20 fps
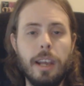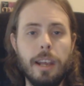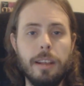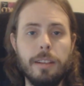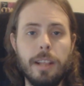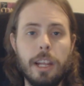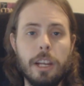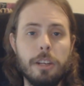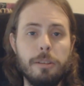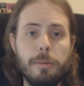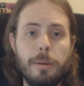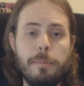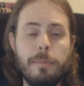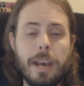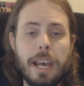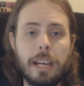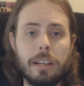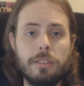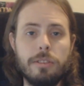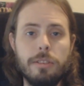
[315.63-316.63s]
And then it'll be
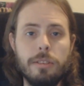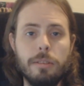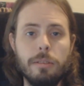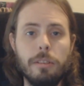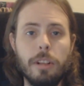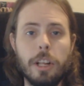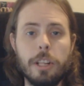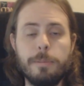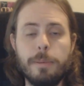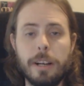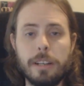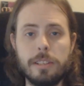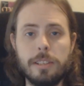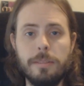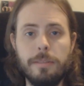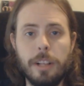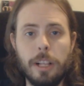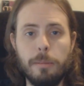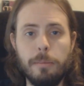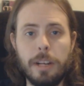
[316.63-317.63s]
back to LaunchBox
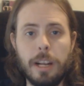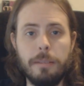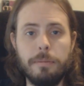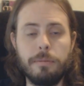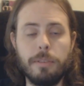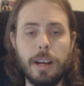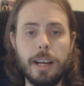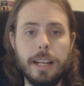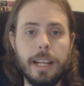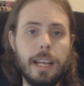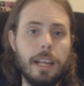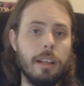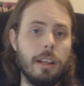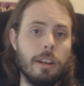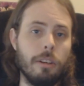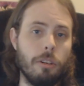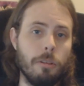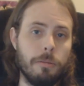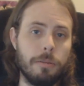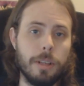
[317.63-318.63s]
development on Friday
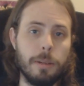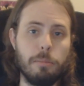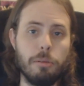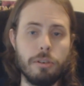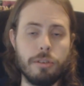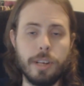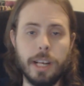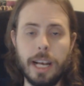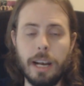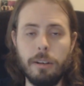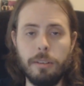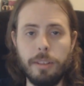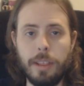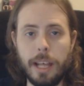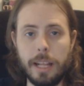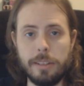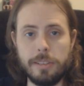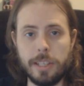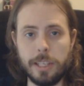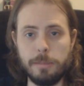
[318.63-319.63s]
and hopefully pushing out
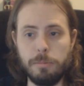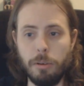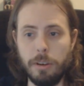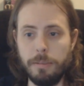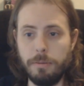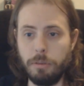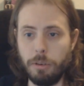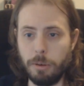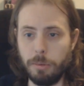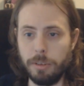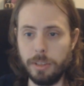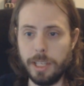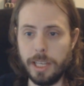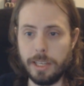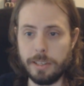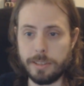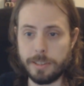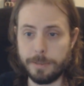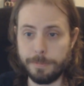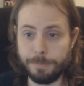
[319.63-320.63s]
that 6.4
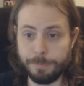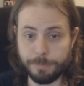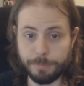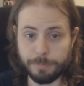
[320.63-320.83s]
release.